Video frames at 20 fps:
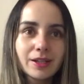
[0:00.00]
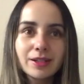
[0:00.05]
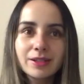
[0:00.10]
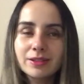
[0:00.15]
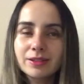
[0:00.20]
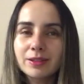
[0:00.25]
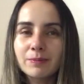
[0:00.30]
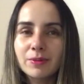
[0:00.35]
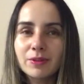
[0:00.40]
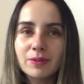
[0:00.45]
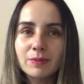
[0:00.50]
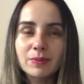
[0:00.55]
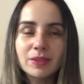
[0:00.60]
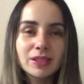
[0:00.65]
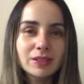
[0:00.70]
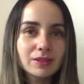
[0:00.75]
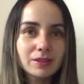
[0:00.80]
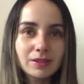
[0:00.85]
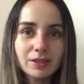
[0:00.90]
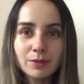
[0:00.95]
some of the
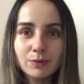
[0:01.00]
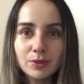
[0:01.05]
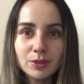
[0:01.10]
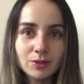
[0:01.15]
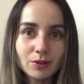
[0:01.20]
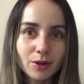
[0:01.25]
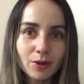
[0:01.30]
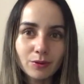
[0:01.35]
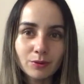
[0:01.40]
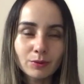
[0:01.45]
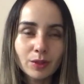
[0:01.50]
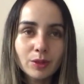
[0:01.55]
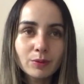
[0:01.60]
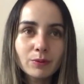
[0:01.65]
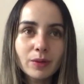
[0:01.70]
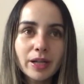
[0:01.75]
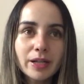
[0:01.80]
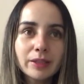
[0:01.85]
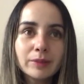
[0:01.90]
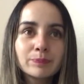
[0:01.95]
pieces that we saw on the
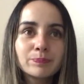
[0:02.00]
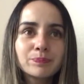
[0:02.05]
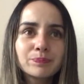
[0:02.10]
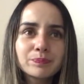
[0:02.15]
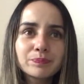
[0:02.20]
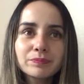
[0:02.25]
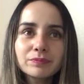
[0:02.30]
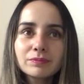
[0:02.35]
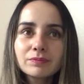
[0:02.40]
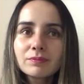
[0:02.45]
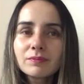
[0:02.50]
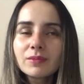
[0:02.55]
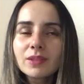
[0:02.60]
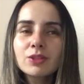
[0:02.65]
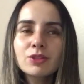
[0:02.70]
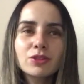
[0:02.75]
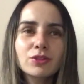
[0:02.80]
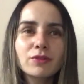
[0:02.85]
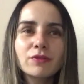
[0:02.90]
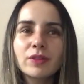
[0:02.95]
runway.
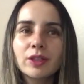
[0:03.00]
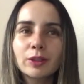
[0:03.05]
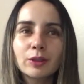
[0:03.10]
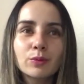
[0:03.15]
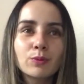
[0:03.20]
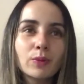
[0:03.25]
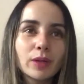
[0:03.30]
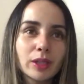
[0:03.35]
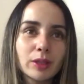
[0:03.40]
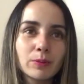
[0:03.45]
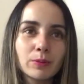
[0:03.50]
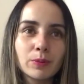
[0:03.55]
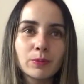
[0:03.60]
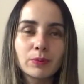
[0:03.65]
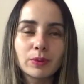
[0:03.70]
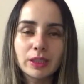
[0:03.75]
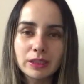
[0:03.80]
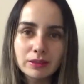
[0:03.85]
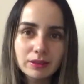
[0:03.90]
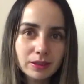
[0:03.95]
Just a very wearable
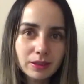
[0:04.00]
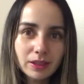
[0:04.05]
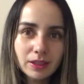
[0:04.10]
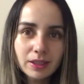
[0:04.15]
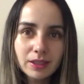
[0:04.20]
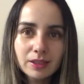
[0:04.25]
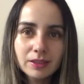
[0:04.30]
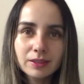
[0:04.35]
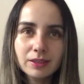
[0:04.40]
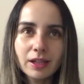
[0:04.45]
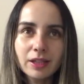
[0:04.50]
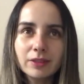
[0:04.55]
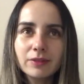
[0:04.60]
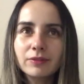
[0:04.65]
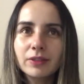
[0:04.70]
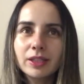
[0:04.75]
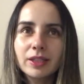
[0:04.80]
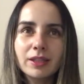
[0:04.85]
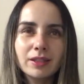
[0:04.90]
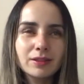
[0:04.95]
print. It's kind of
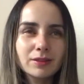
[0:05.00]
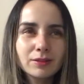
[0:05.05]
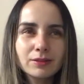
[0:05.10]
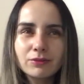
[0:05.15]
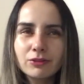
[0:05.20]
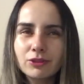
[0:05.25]
that's a